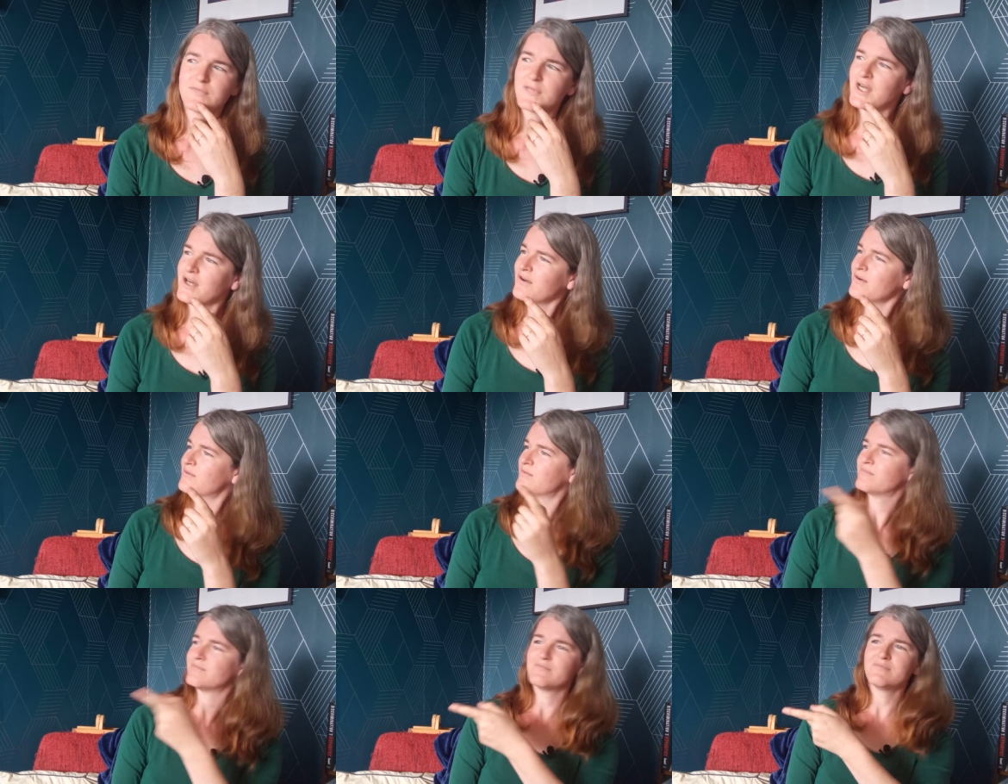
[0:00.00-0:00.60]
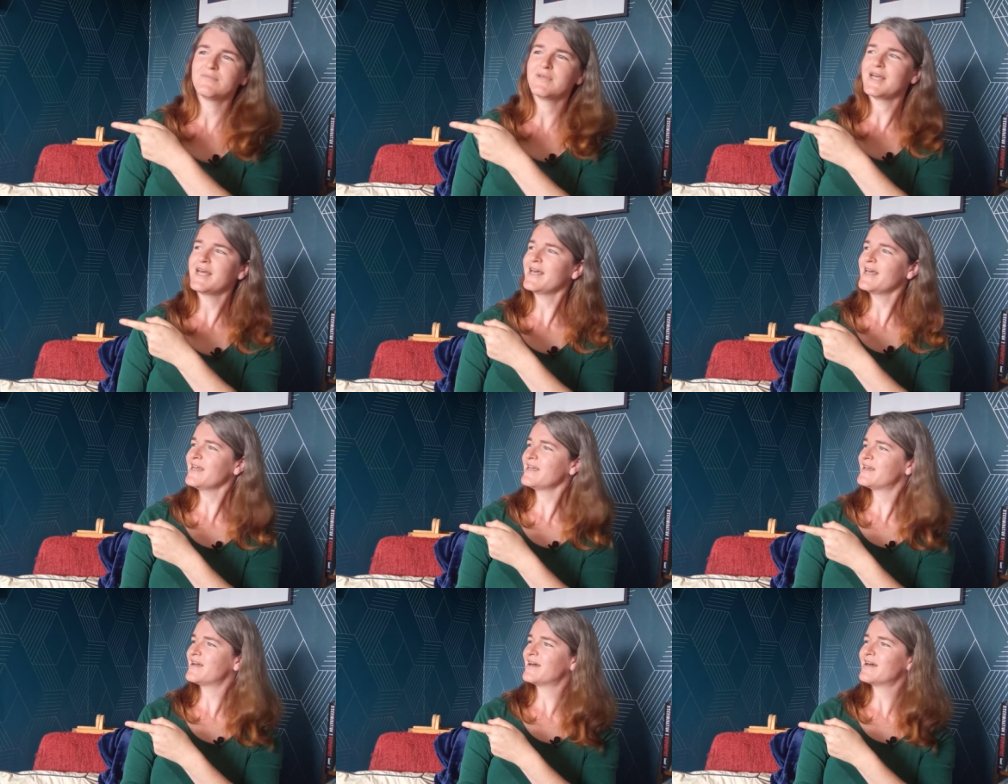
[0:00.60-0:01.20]
Oh,
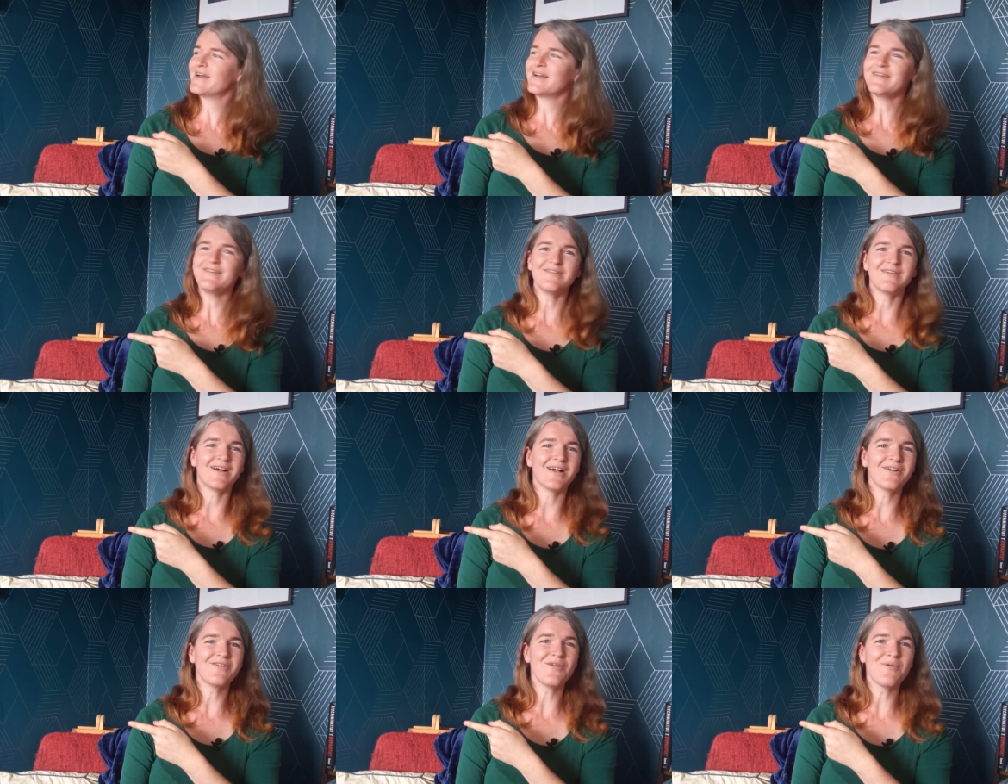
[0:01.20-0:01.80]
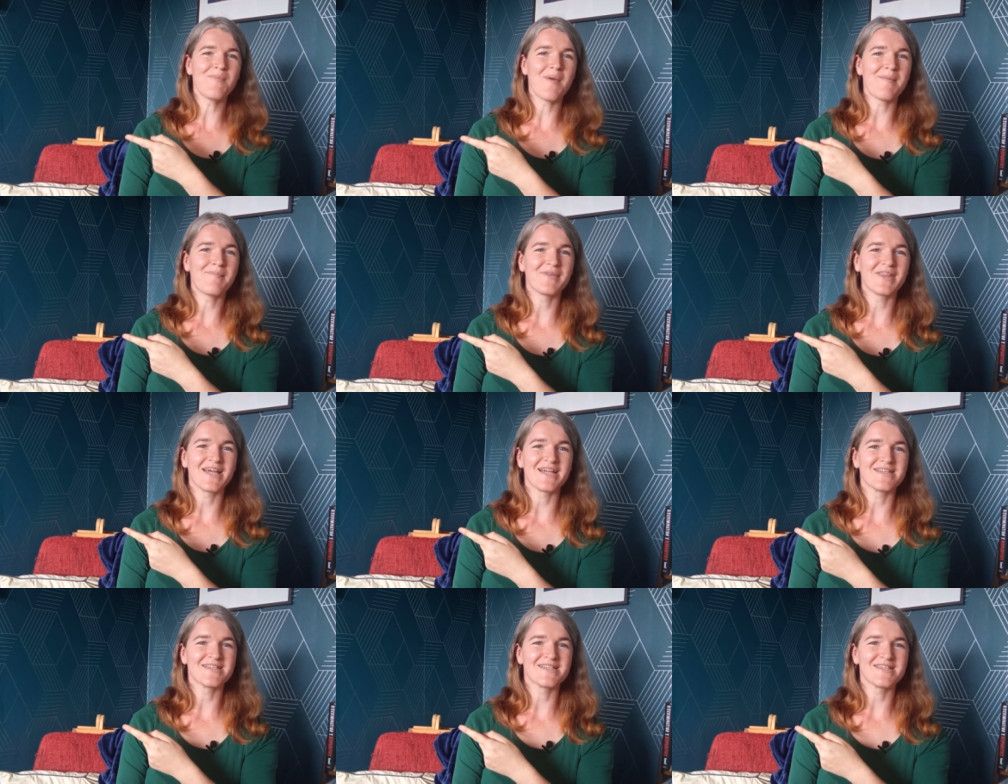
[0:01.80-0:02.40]
hey, I, I
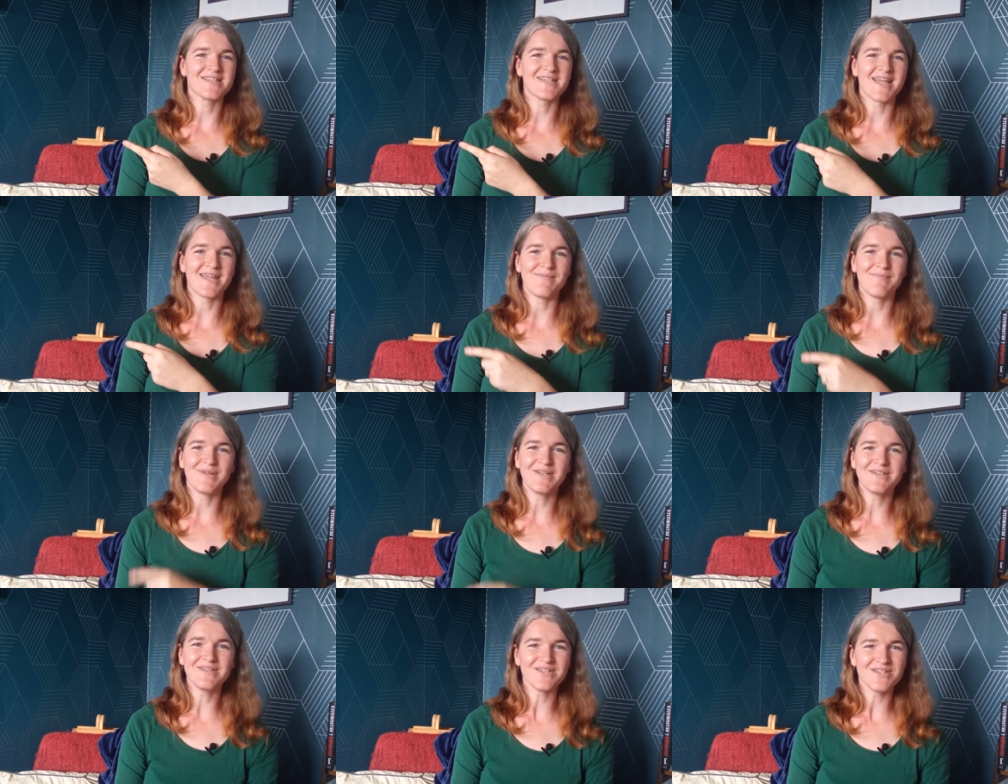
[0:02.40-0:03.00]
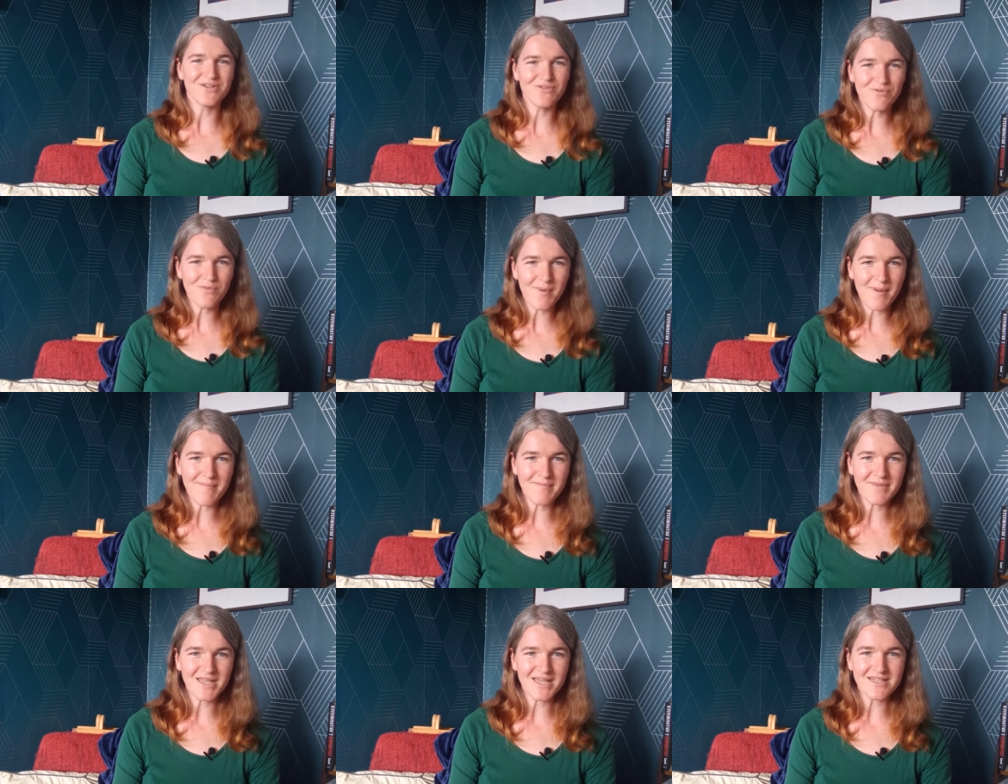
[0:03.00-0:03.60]
remember that statement. Do you
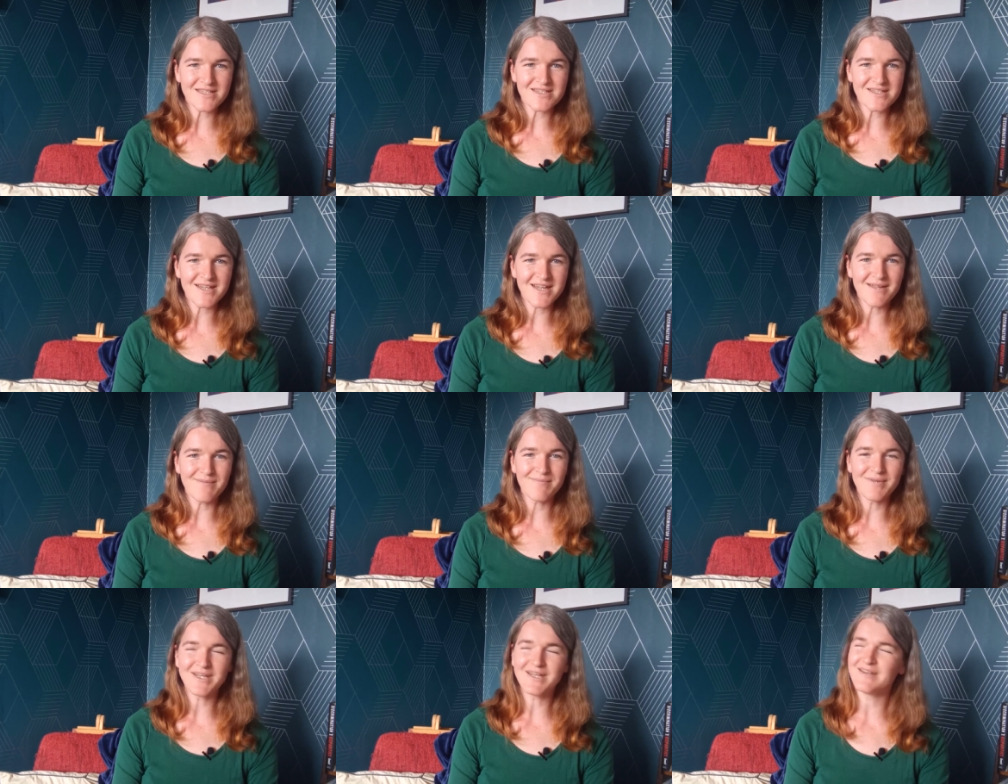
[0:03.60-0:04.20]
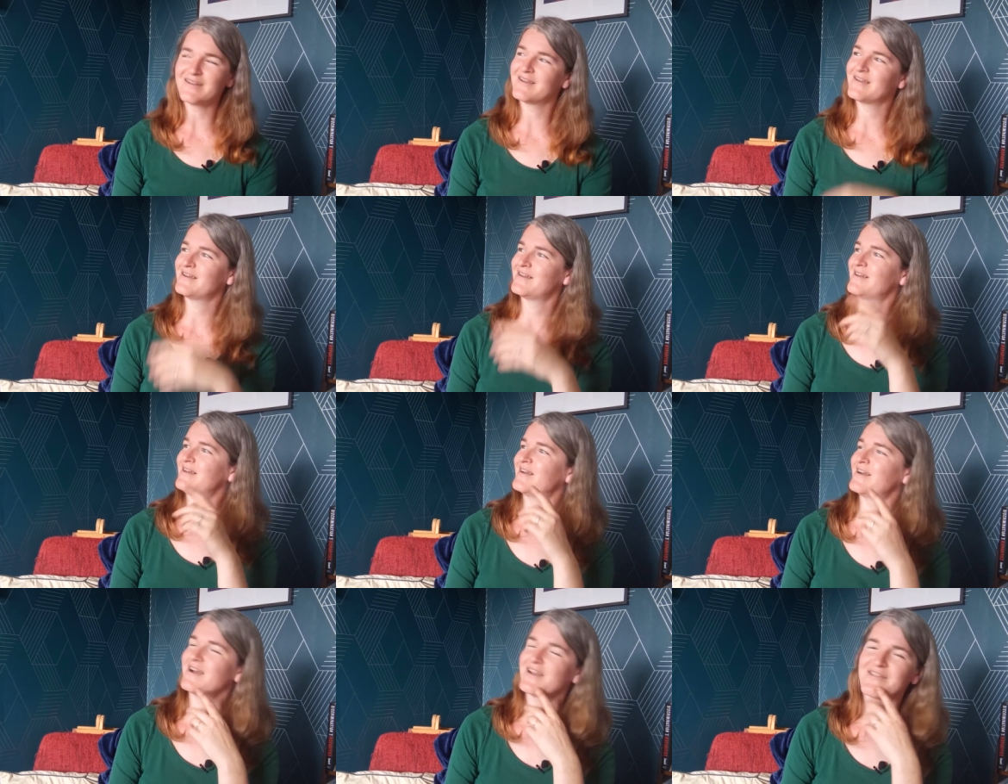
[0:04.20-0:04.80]
remember that statement?
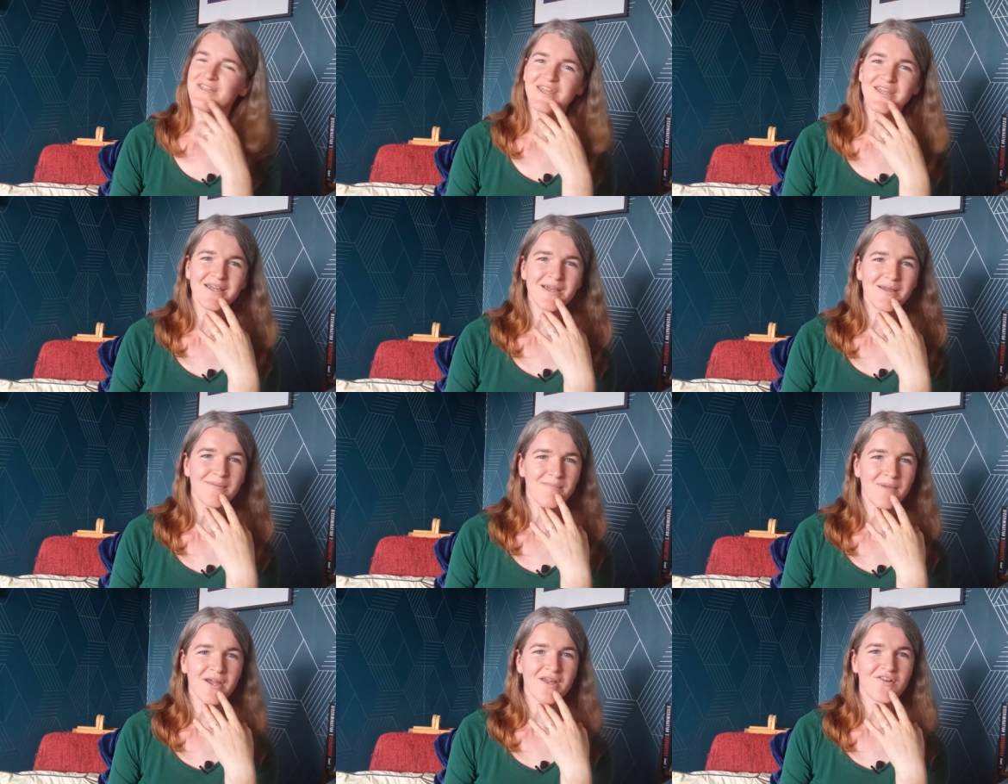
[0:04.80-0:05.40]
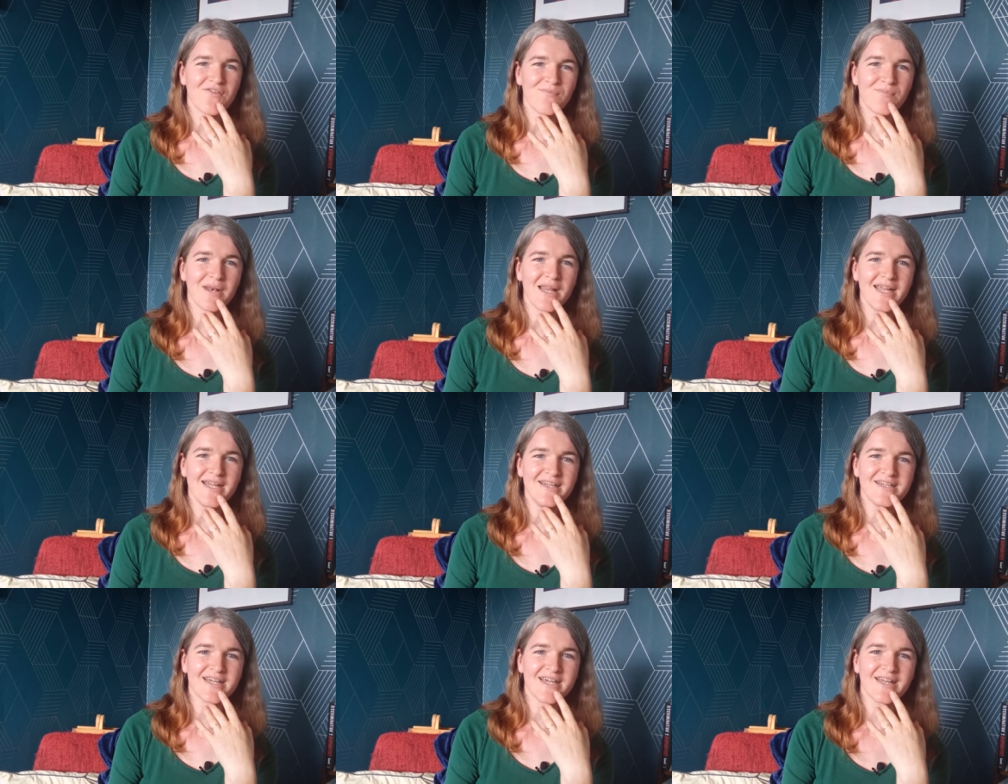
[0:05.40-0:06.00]
I think I might have
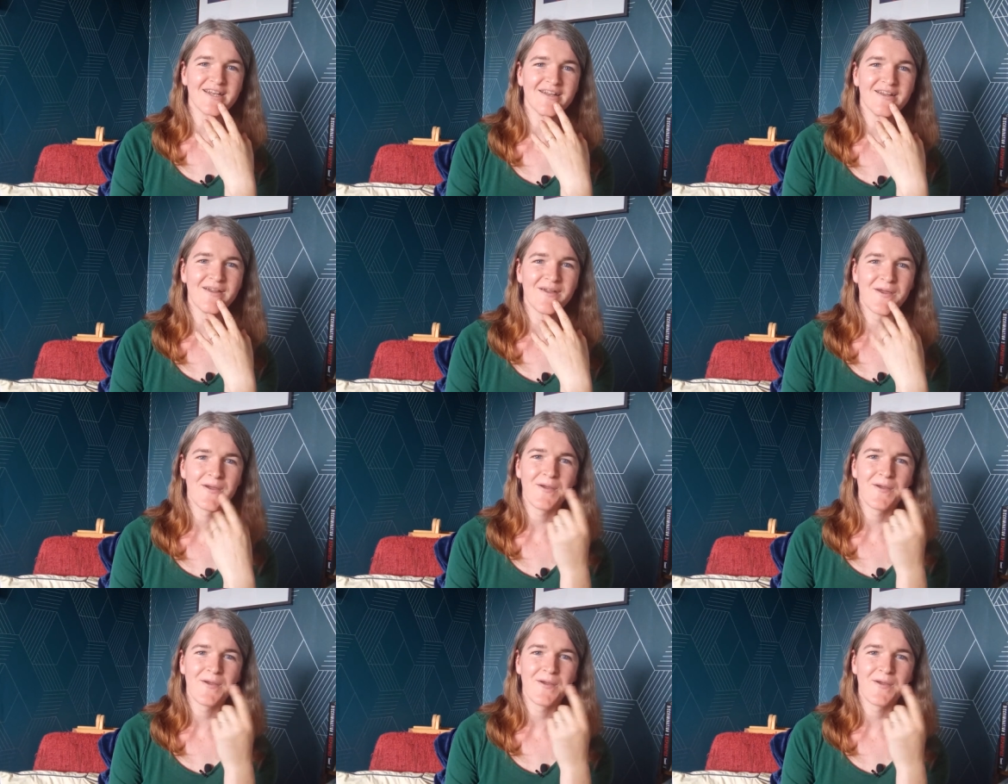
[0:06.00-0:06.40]
played it.